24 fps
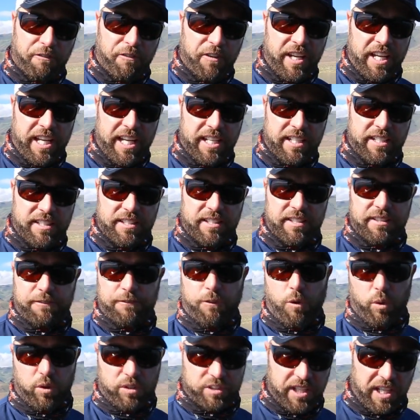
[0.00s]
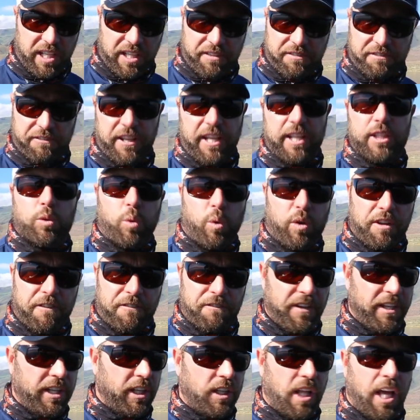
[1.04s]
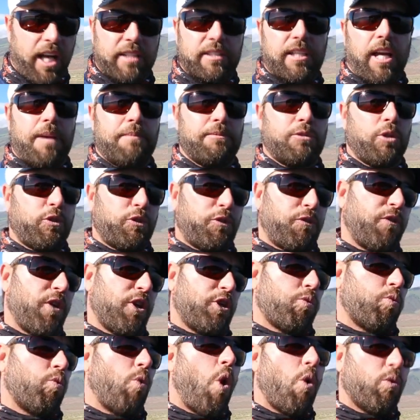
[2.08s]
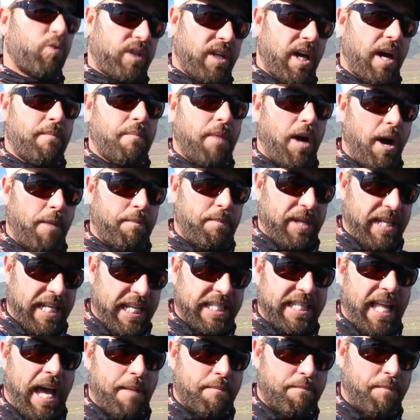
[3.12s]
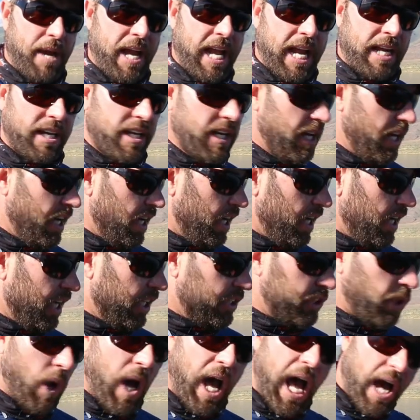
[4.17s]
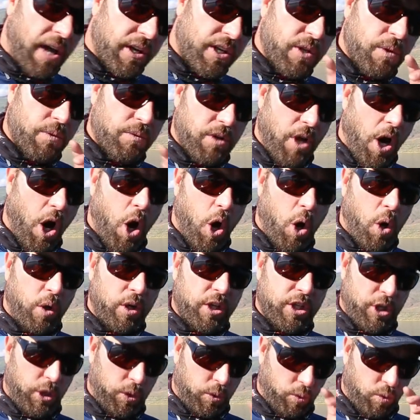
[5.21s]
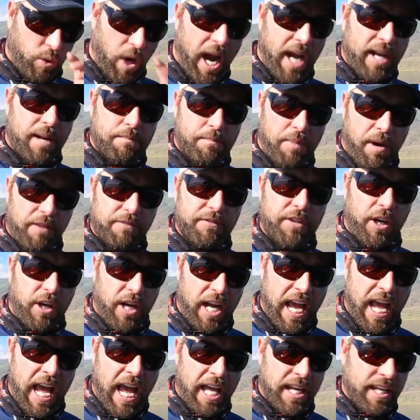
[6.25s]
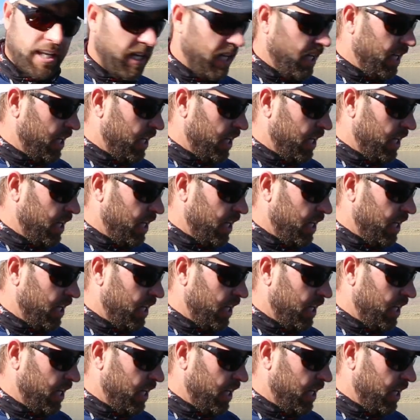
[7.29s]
feet, 14 feet, 20 feet, a lot of times those fish won't come up and eat that bait. So how do you know you're right above their head?